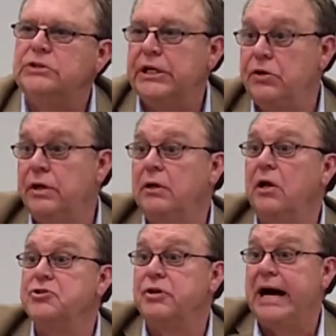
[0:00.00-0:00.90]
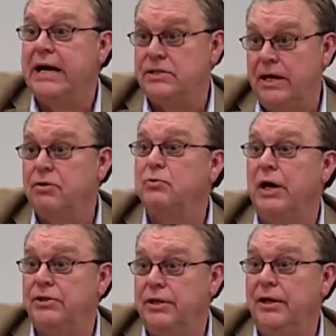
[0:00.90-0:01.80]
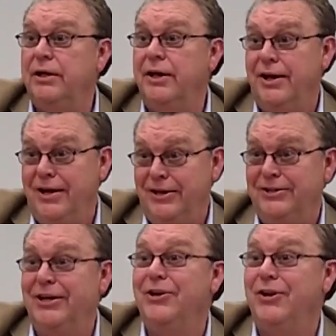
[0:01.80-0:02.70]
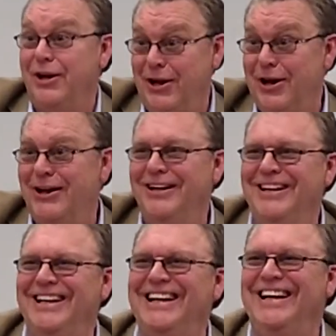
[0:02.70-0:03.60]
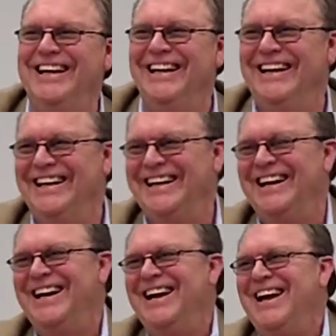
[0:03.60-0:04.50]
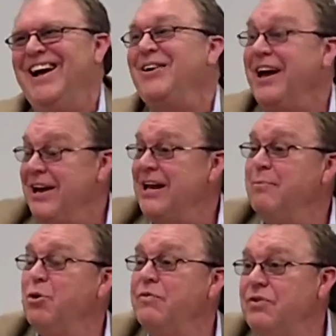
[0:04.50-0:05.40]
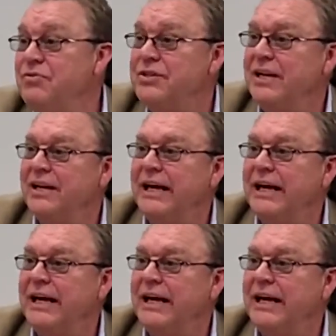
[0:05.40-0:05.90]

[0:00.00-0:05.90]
See, you didn't close your eyes. See, I was watching it. See, you didn't. Okay, any movie you've seen.